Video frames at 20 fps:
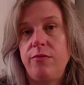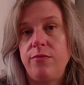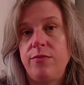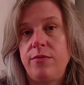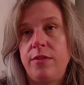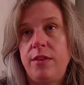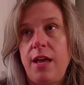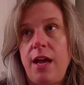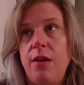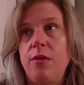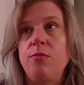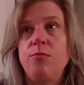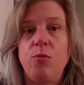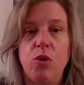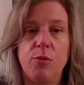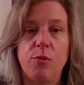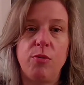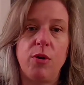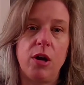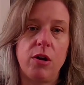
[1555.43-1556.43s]
that
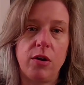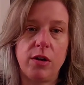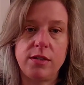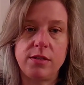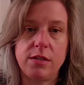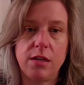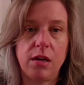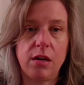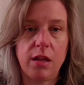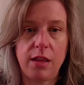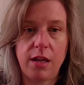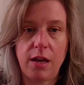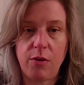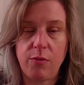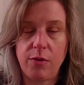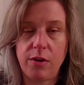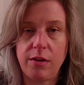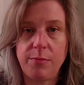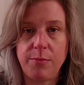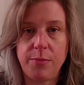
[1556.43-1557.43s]
more progress done on that
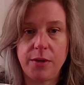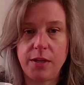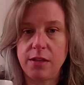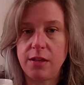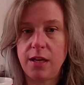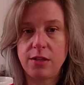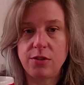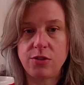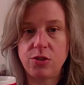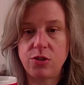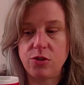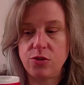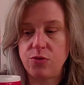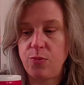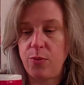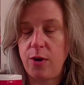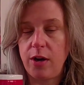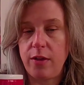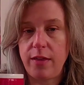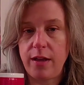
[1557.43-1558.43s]
one. But that's just
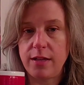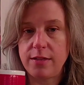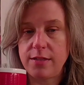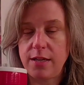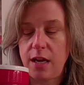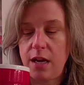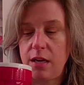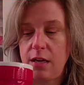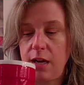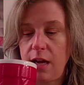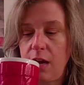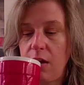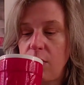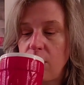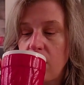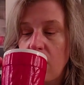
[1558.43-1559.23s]
where that's at now.